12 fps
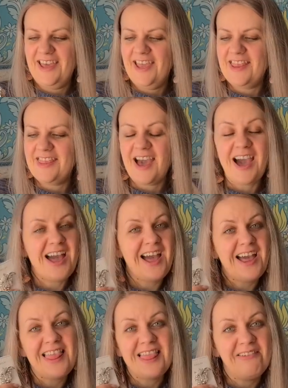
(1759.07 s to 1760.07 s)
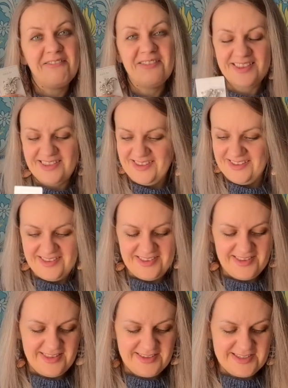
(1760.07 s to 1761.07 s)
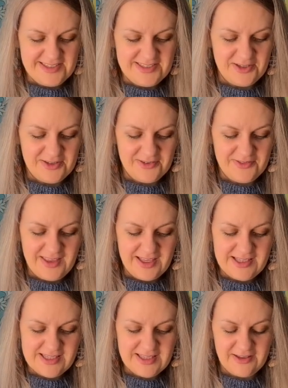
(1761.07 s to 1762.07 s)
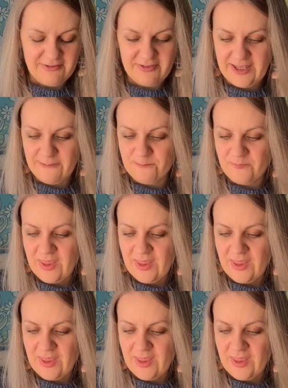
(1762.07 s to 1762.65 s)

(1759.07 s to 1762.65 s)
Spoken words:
And I love it. So that's lovely.